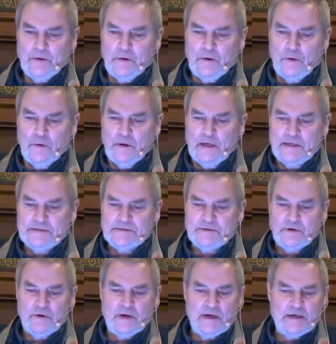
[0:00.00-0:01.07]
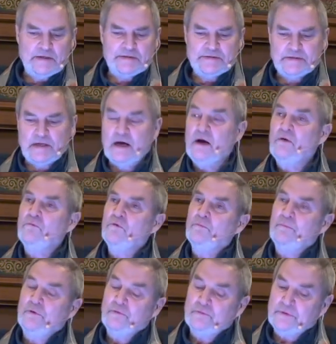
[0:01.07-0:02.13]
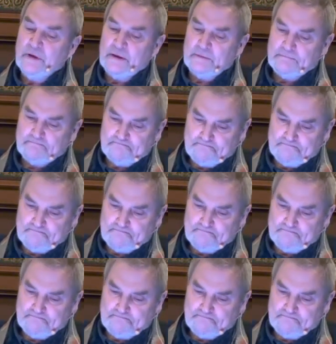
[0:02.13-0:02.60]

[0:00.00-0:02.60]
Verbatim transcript: Who has no house now will build none.